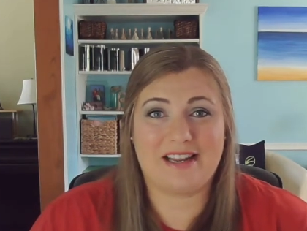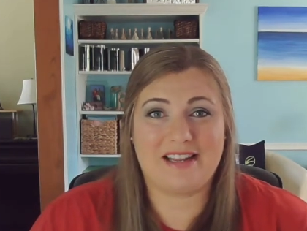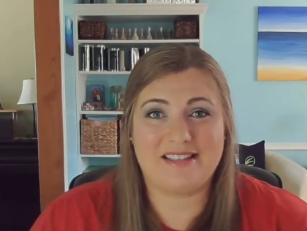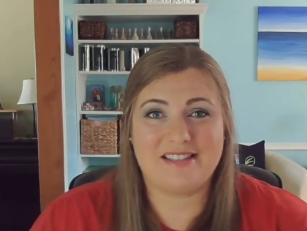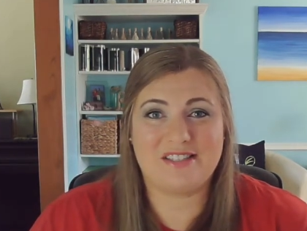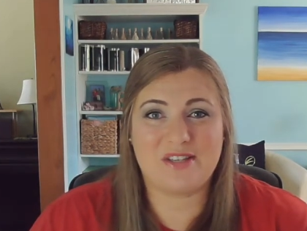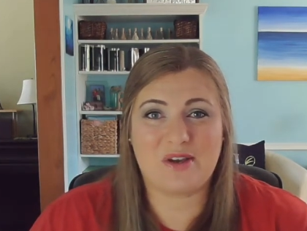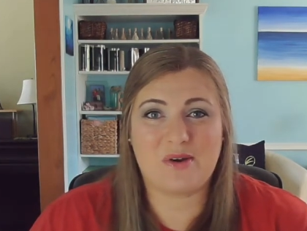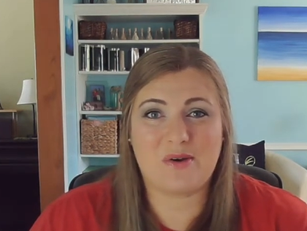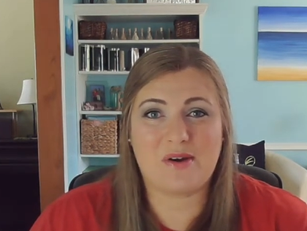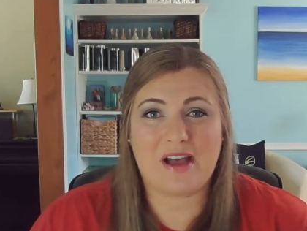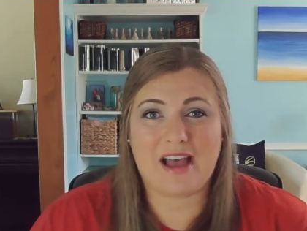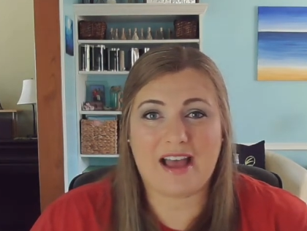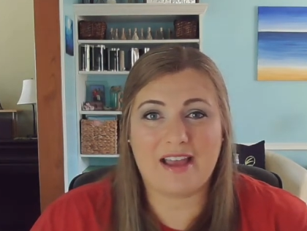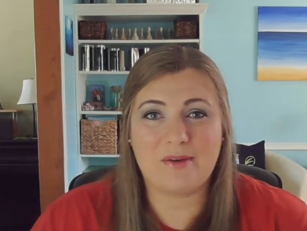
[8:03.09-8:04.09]
And
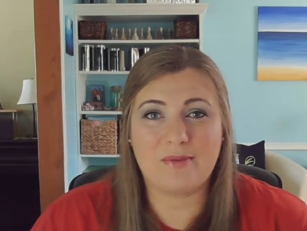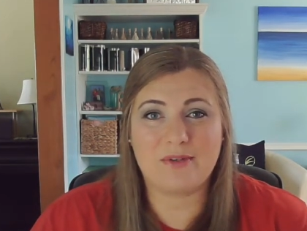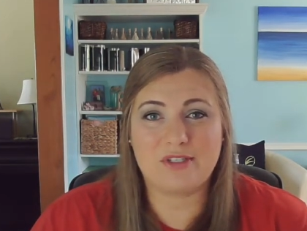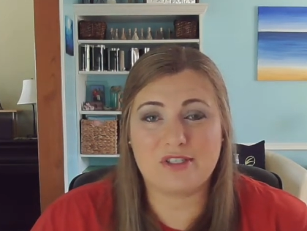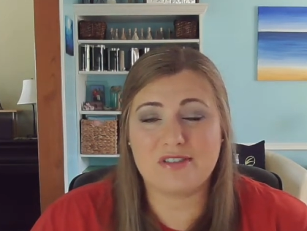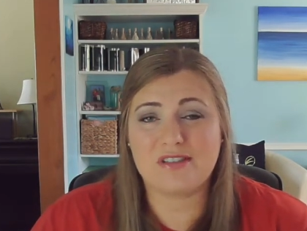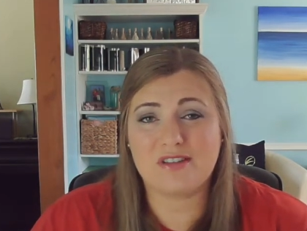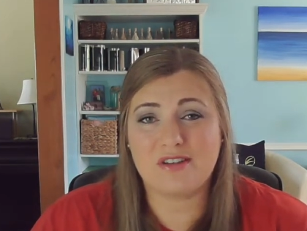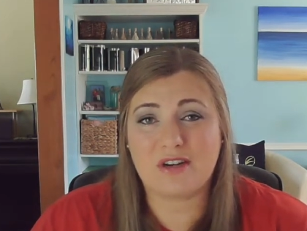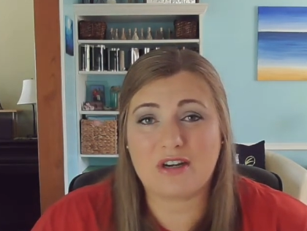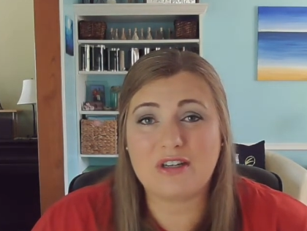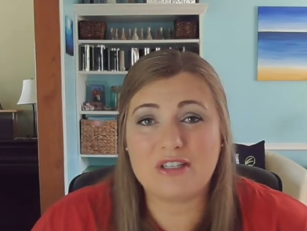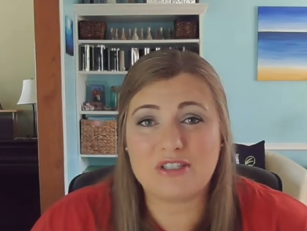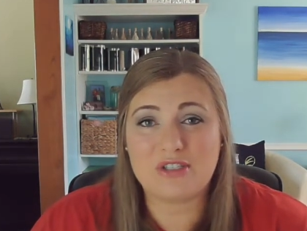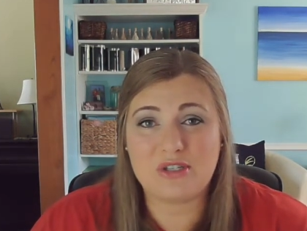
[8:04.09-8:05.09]
so I would just
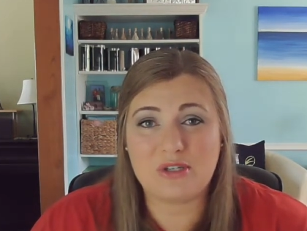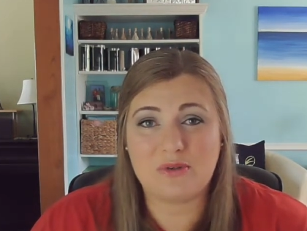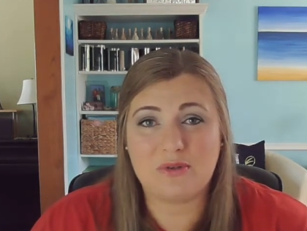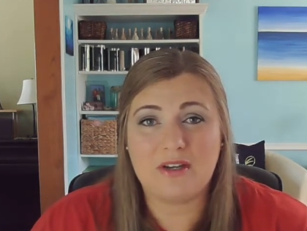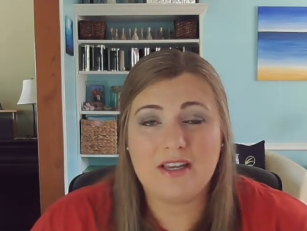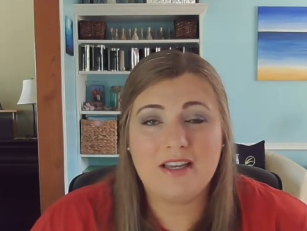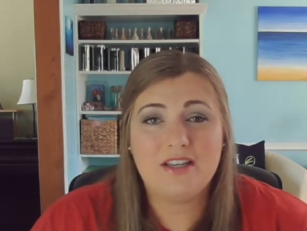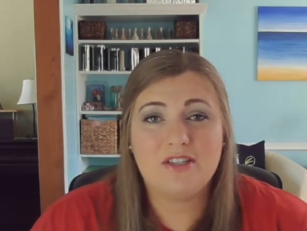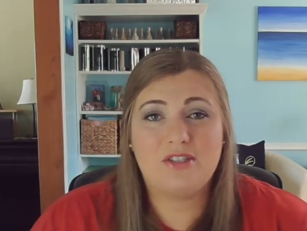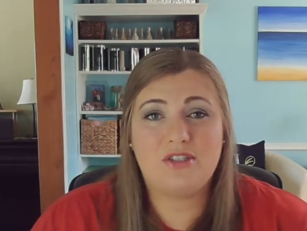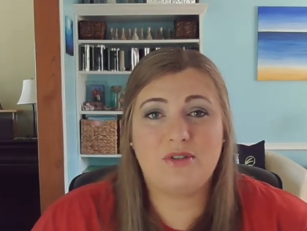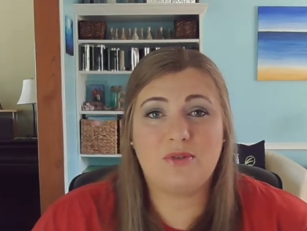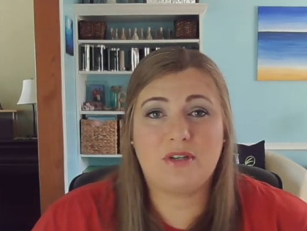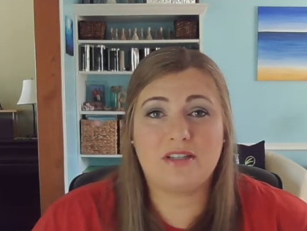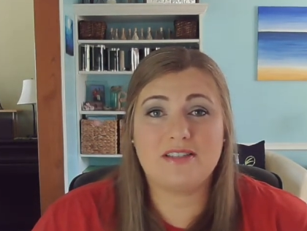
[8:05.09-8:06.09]
encourage you
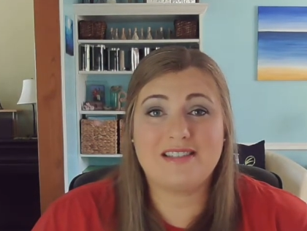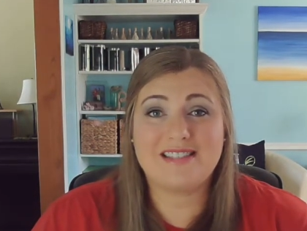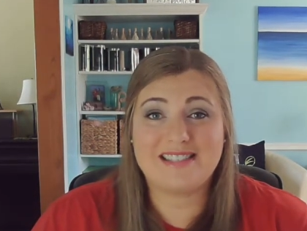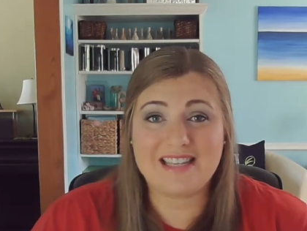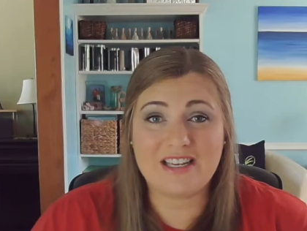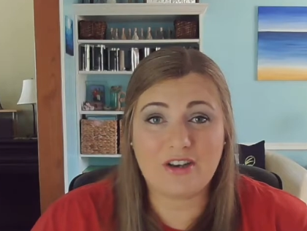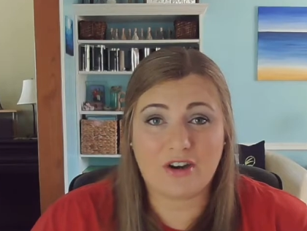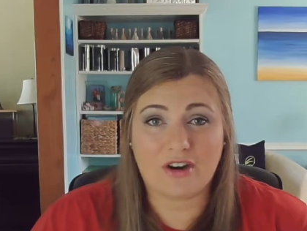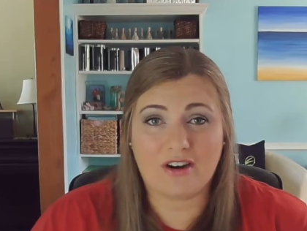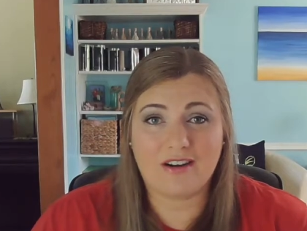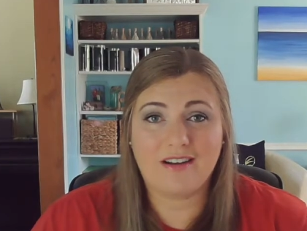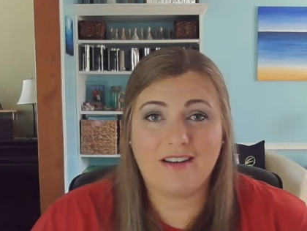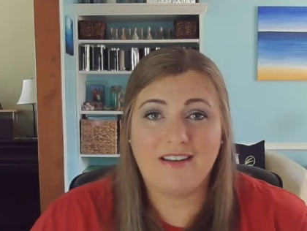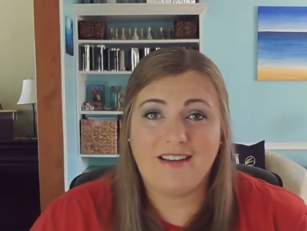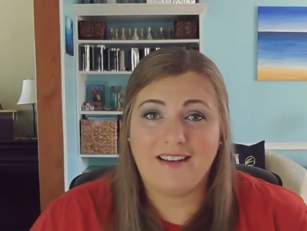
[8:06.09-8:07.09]
to consider